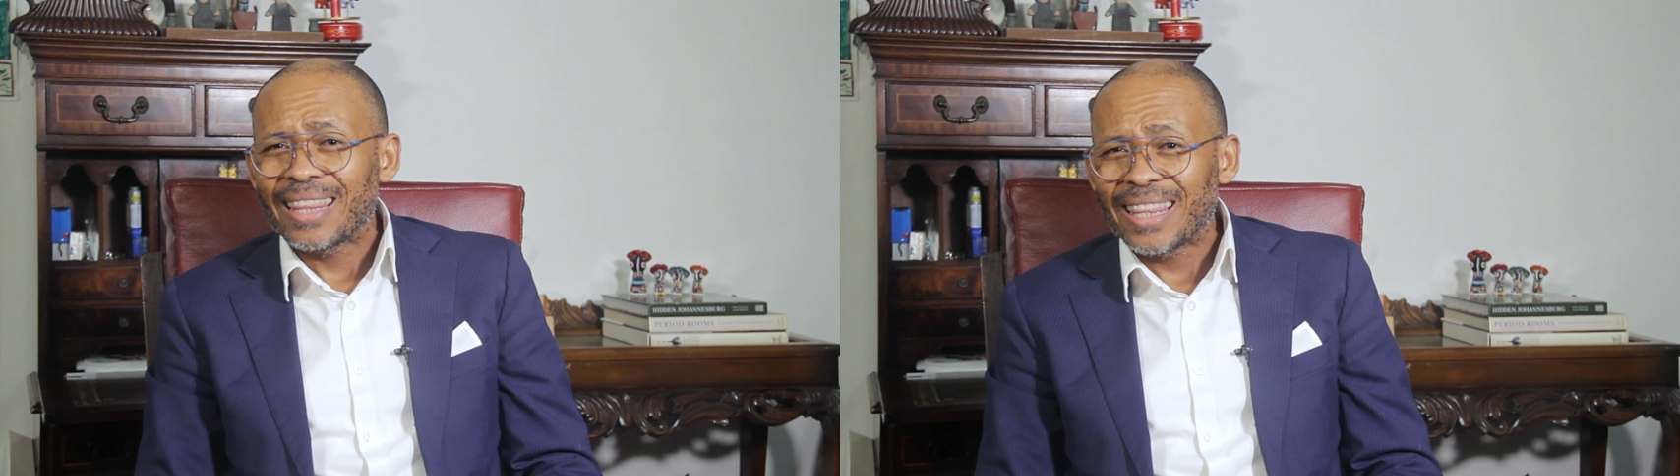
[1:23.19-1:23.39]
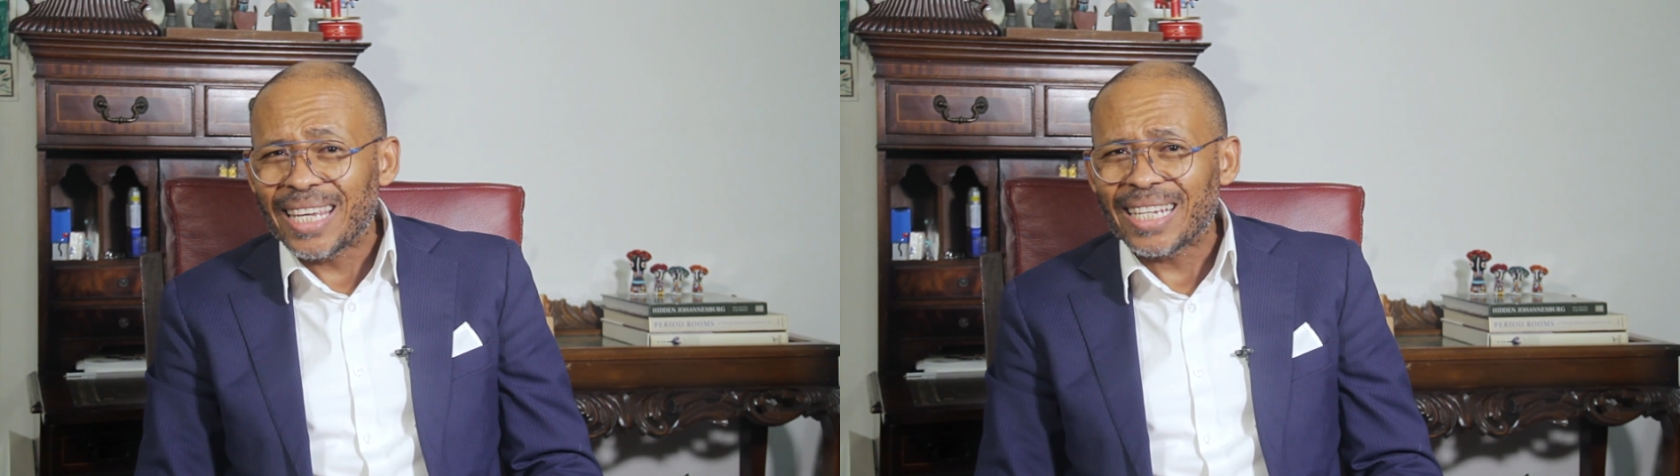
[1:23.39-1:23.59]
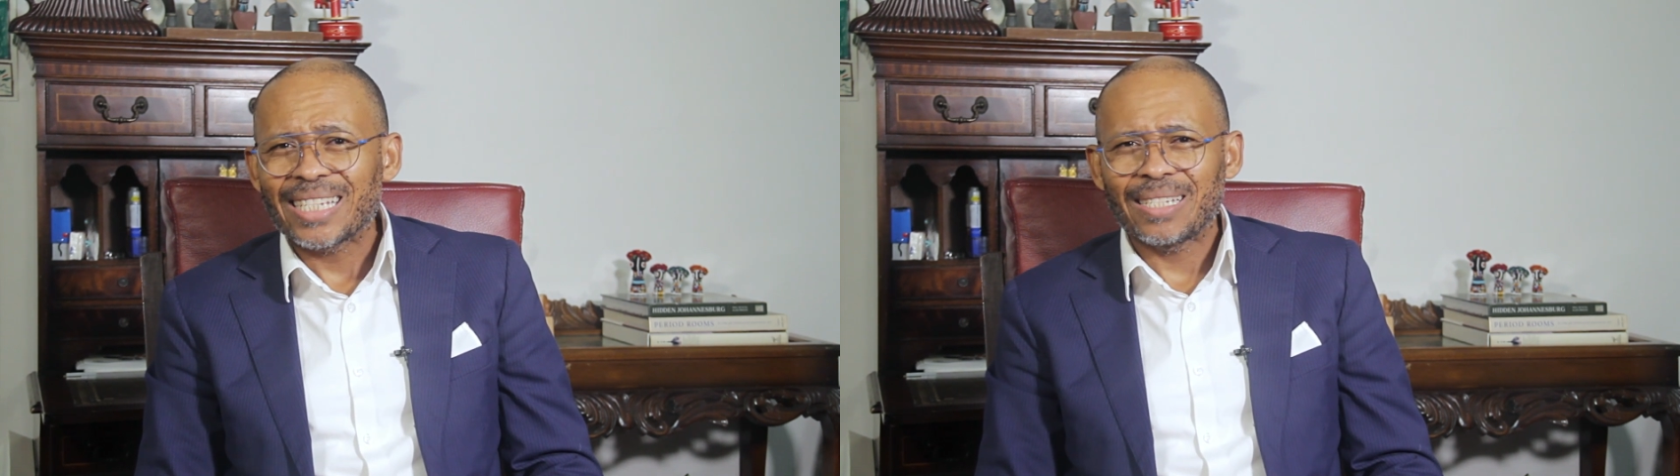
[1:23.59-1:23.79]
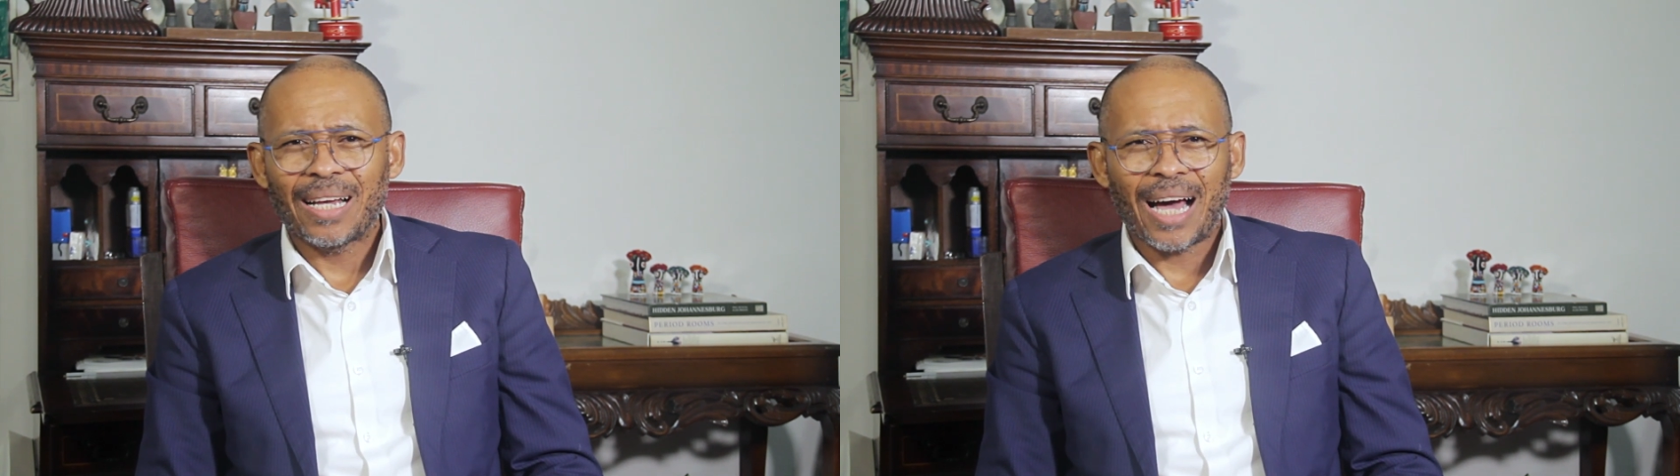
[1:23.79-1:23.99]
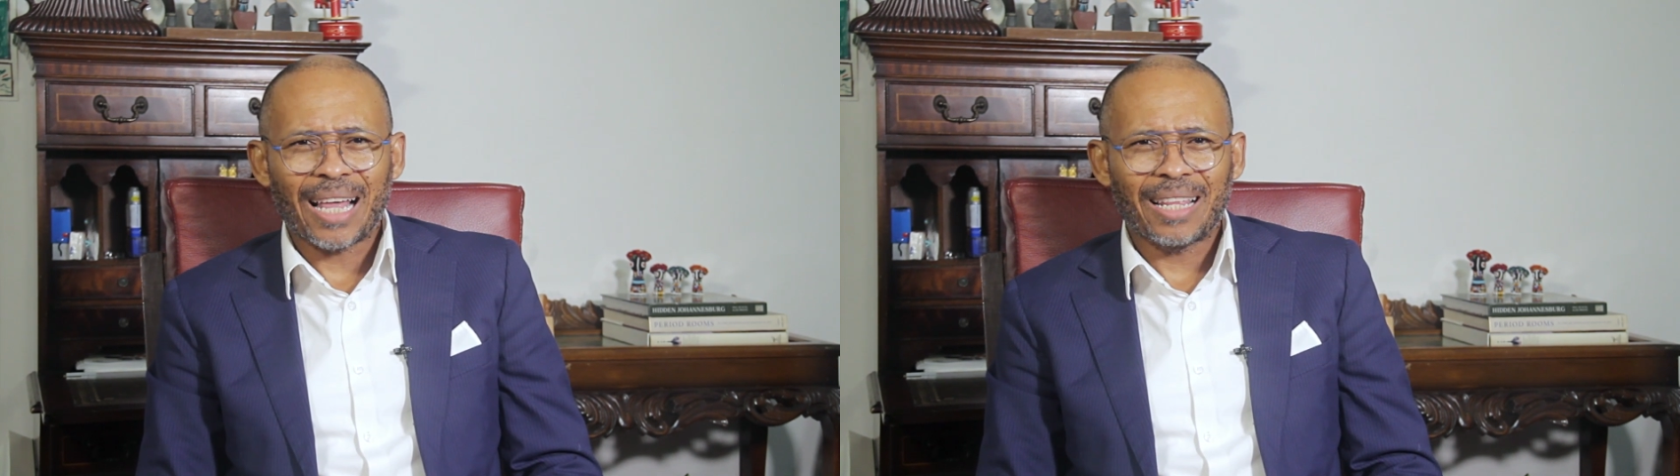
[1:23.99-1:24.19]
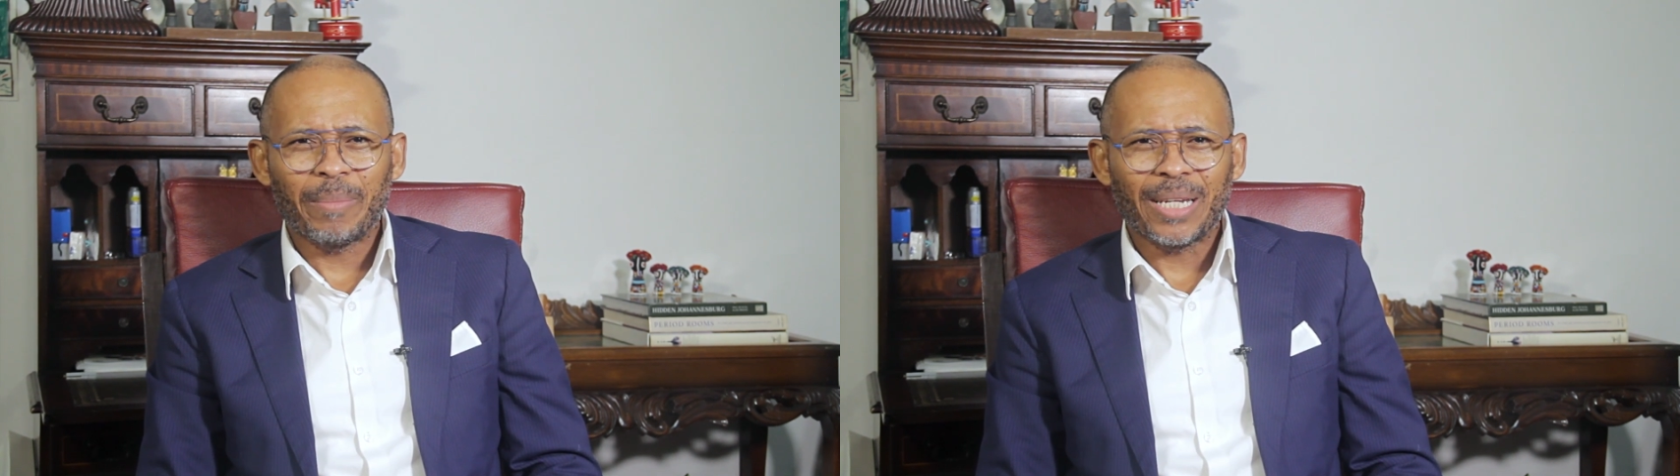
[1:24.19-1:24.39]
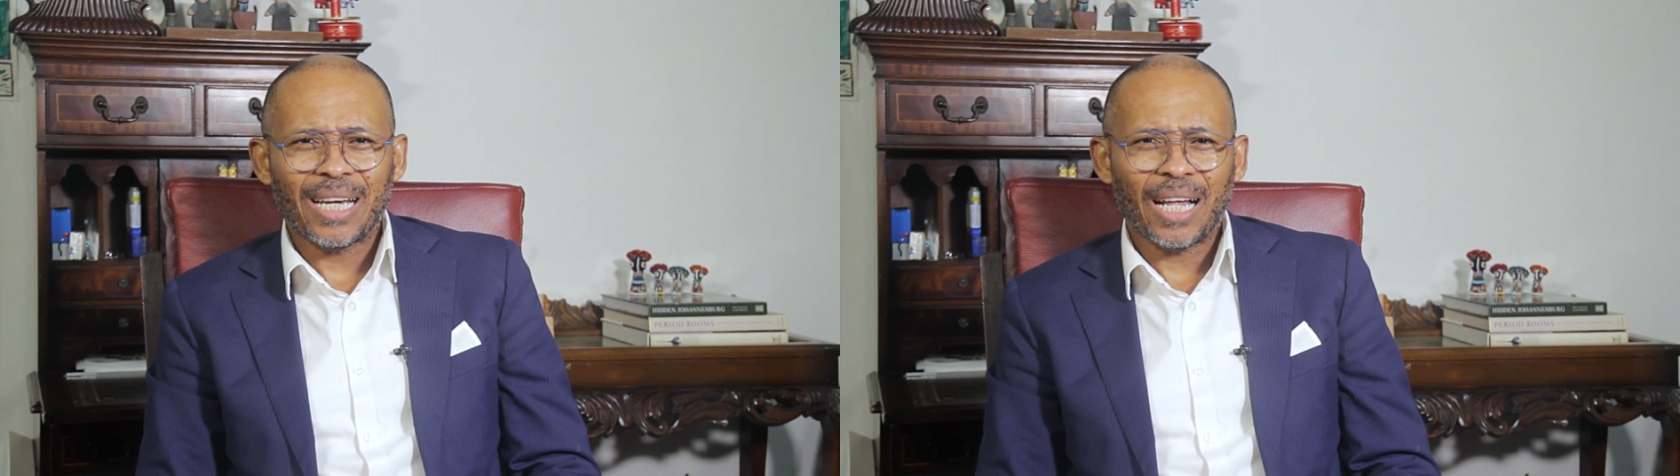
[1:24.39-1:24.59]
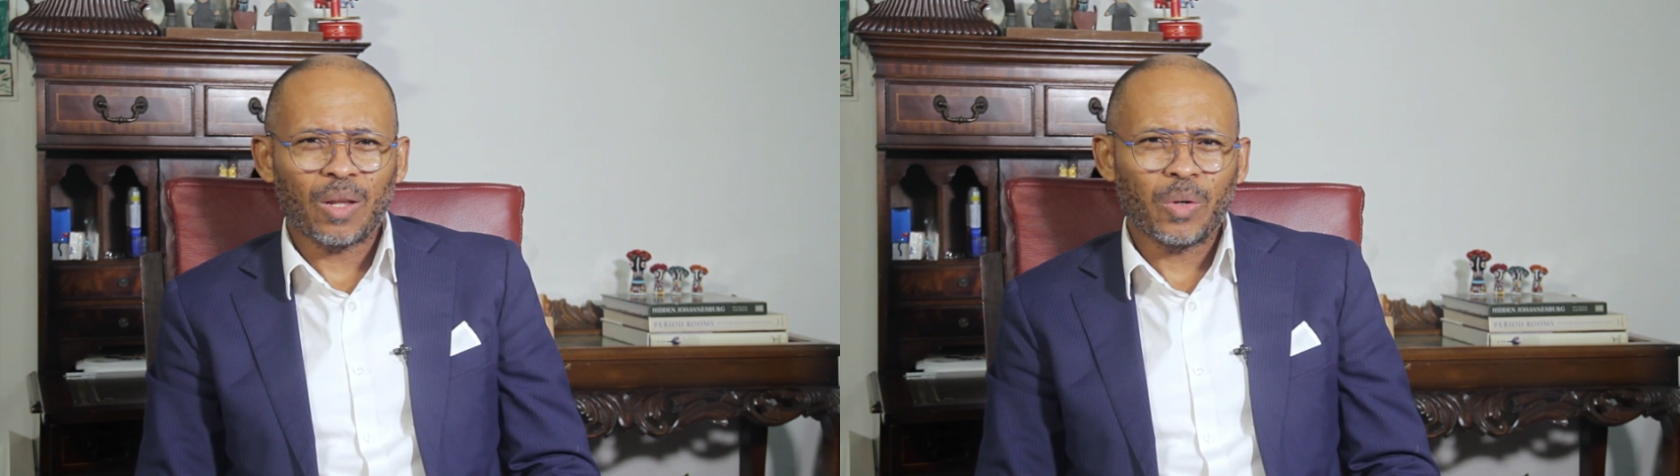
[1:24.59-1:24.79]
these other
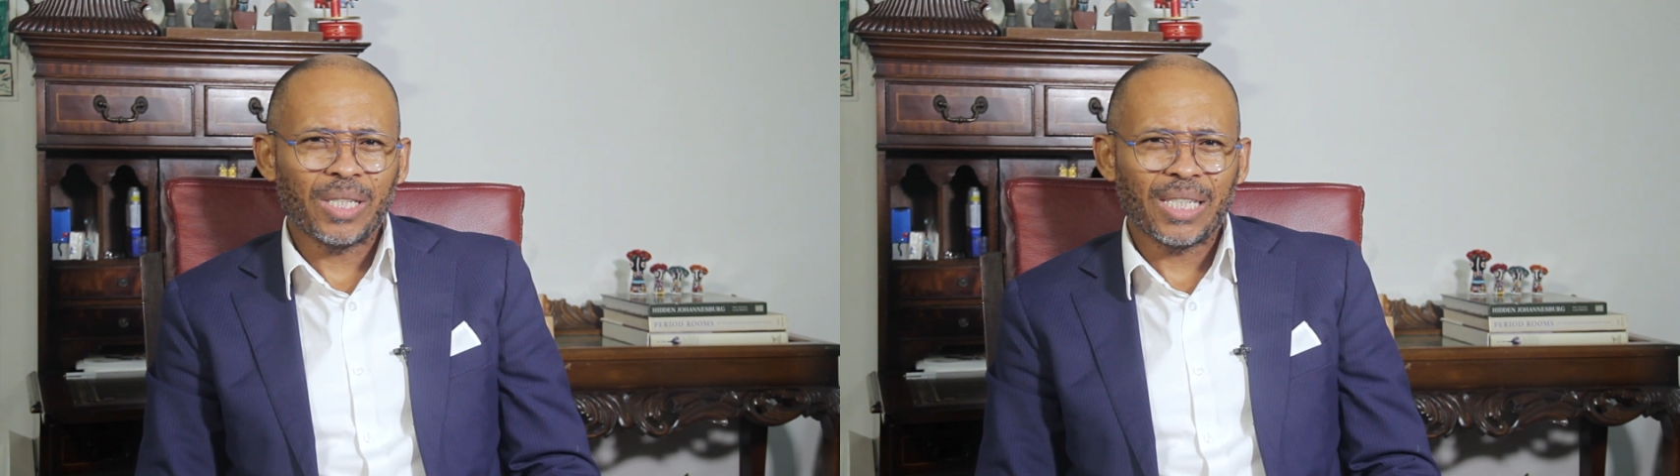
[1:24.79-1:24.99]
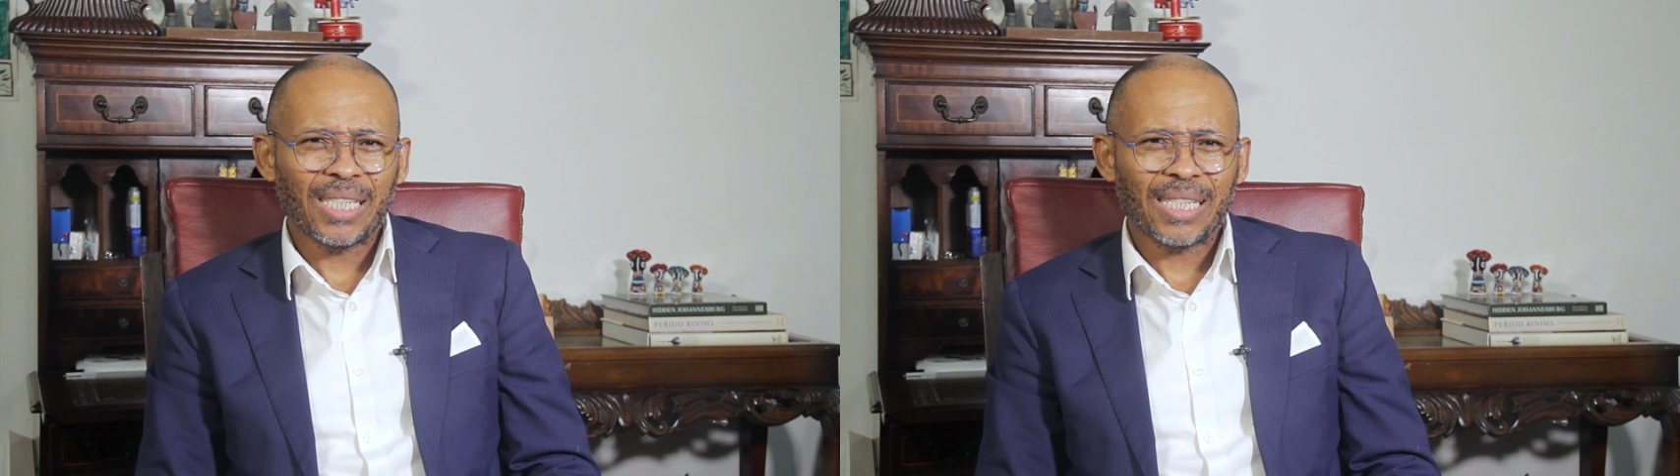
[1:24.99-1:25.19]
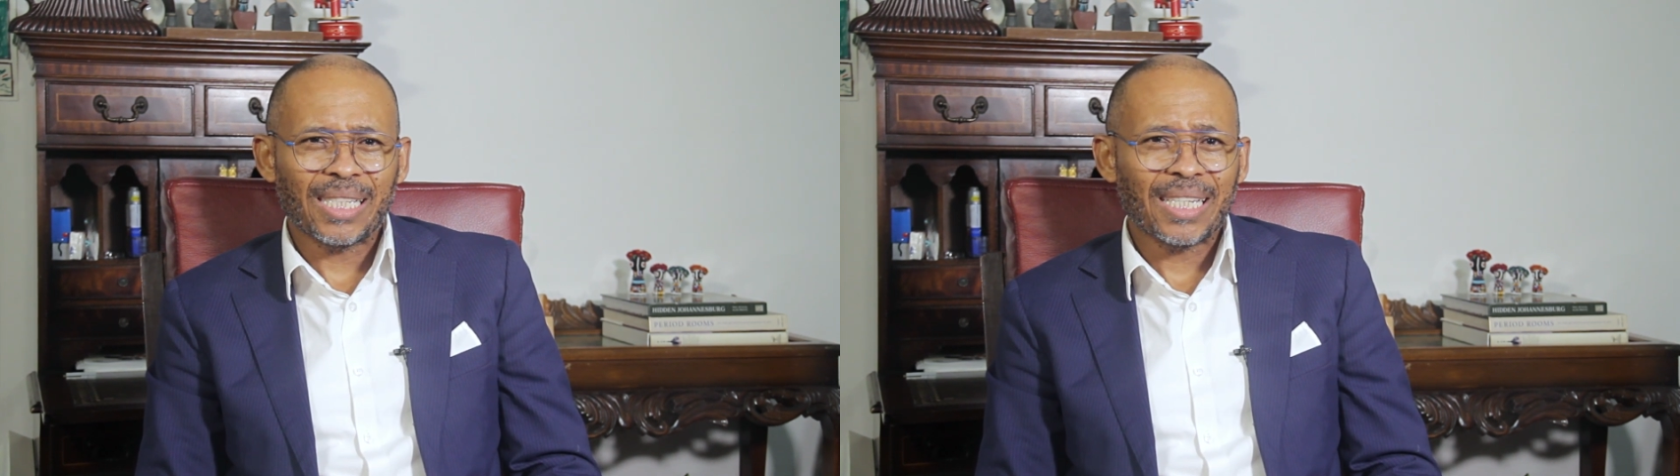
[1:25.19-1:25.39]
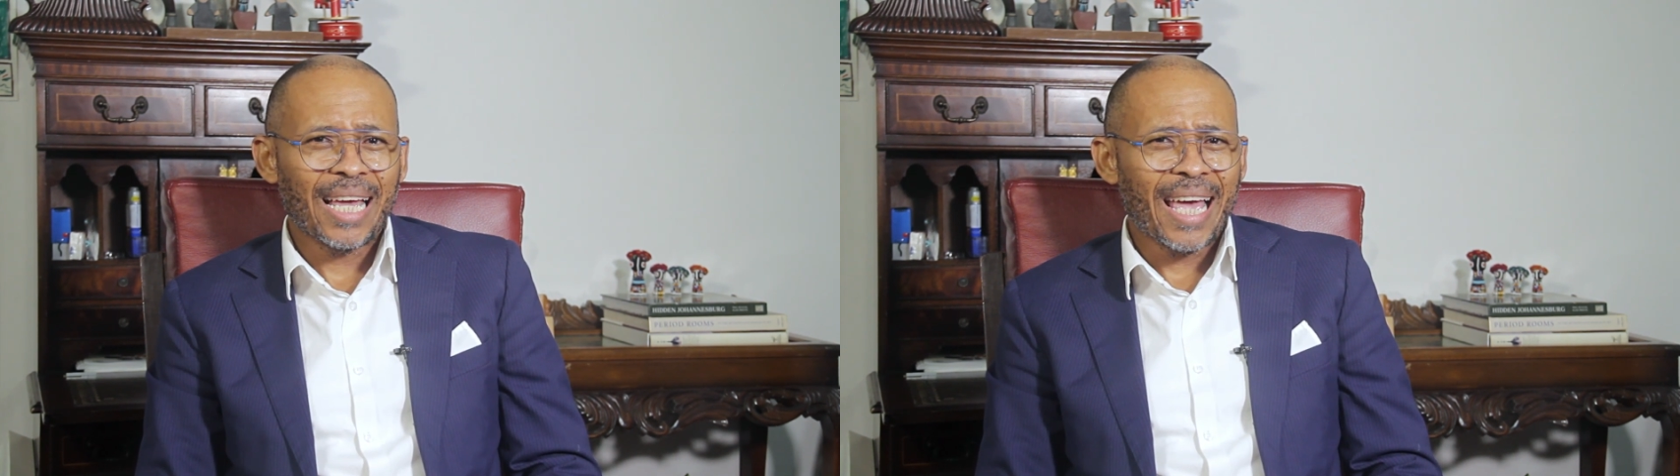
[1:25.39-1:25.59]
medical conditions